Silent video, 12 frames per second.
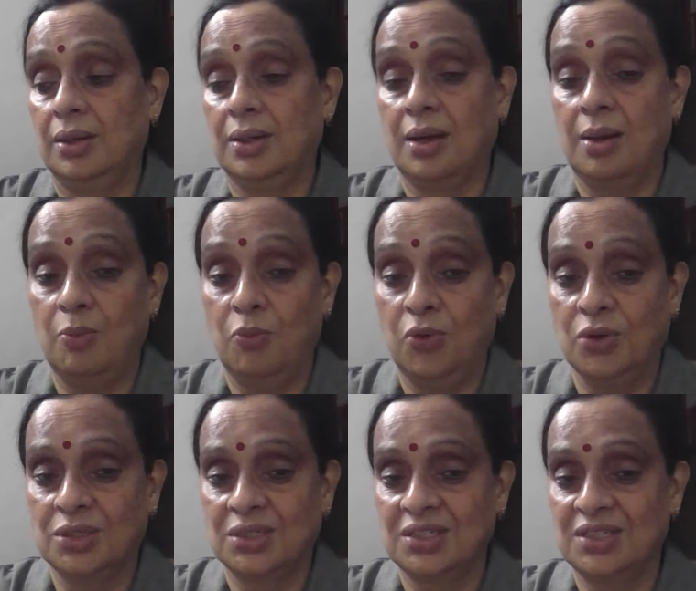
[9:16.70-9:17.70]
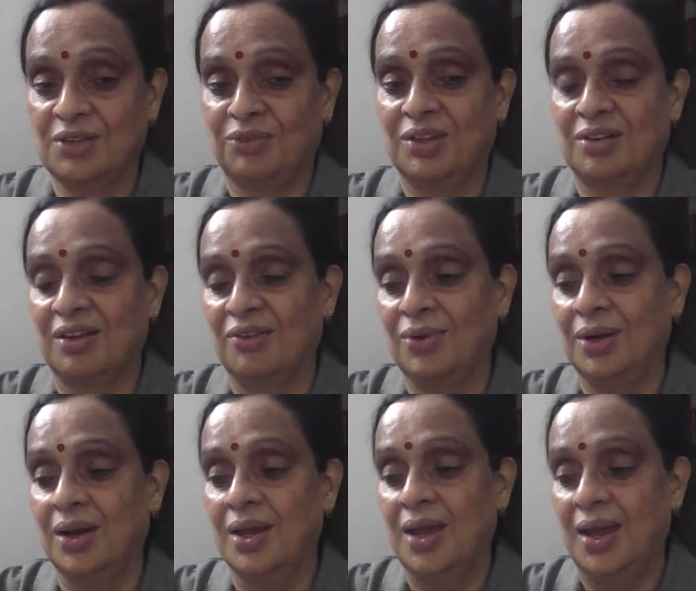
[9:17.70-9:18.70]
calm waters of the
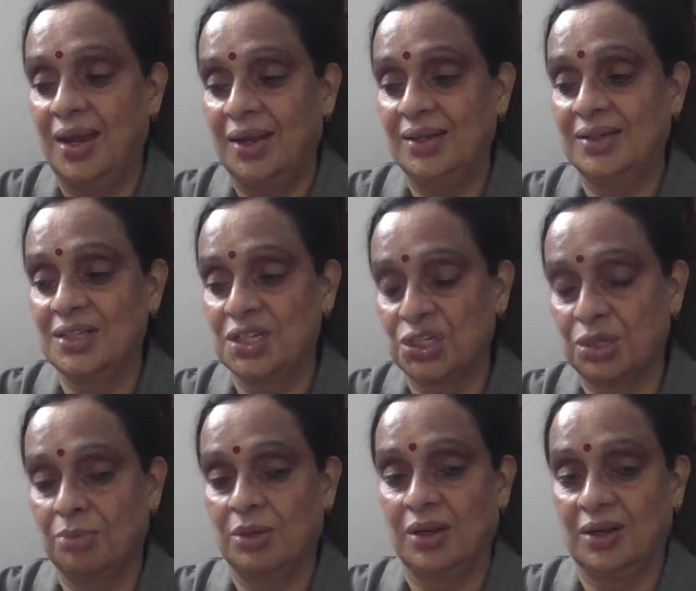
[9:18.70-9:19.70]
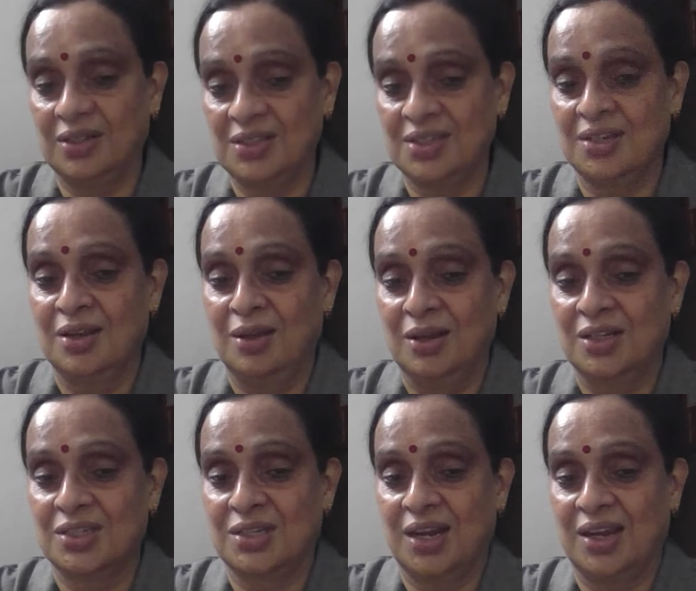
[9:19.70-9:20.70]
river, and it is shimmering, it is
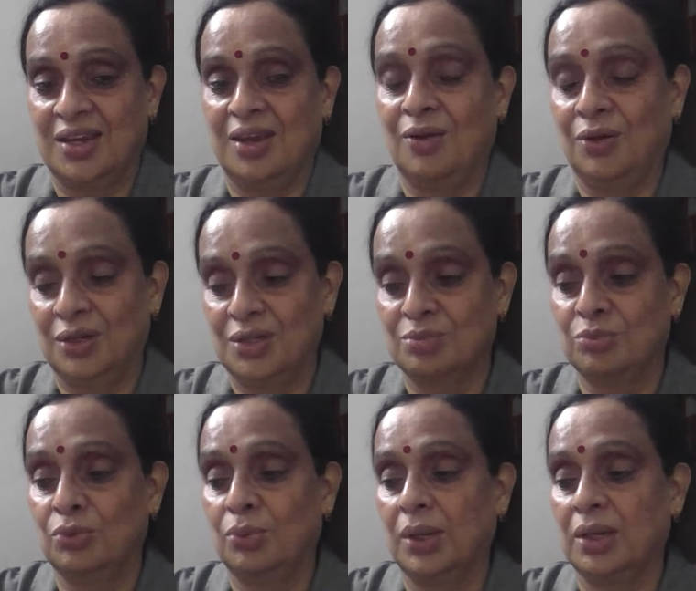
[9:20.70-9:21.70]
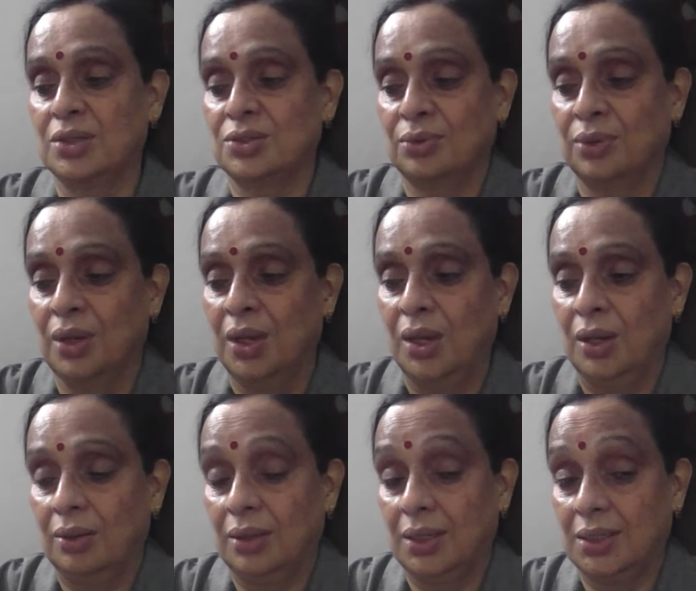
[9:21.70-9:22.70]
shaking, or it is moving. So
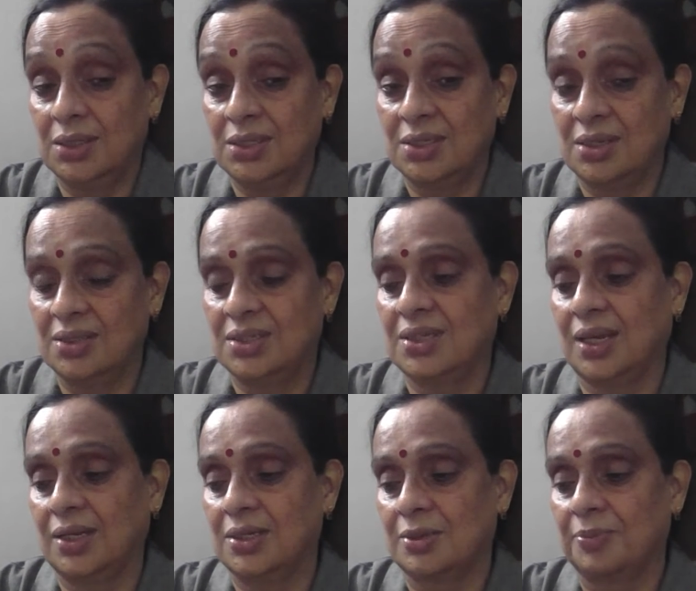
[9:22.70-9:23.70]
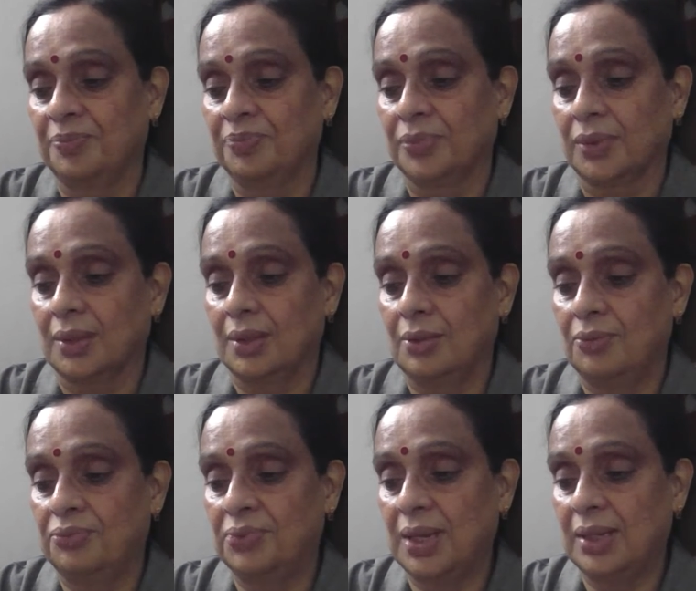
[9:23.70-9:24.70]
that is sight.
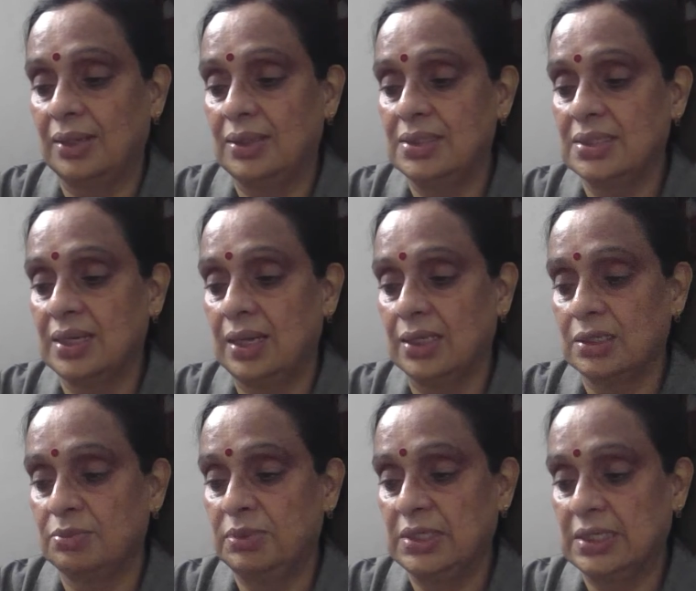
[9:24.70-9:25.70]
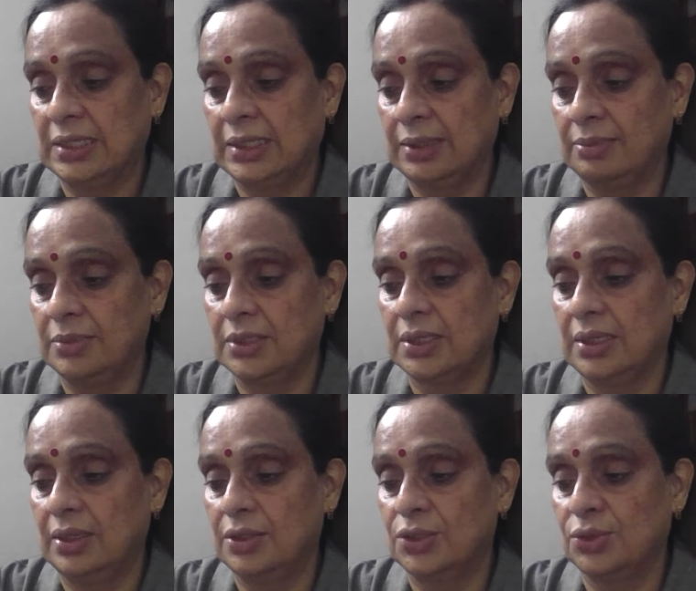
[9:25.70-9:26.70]
Franklin's heartbeat thumped
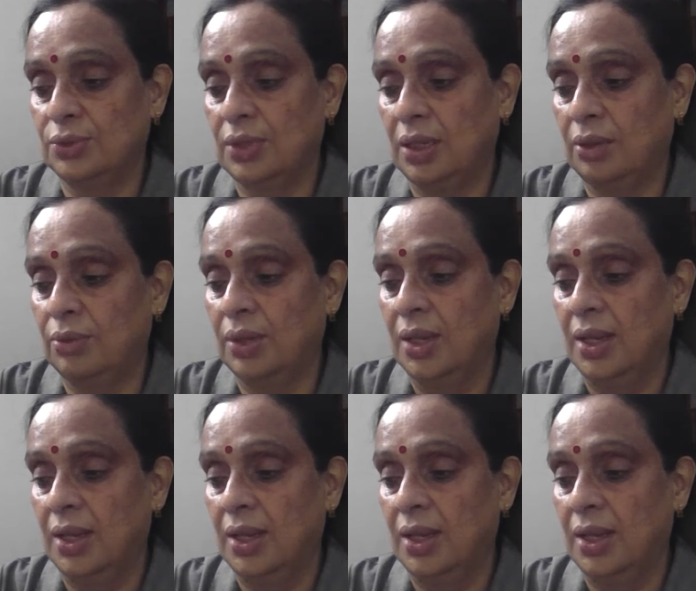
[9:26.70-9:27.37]
so loud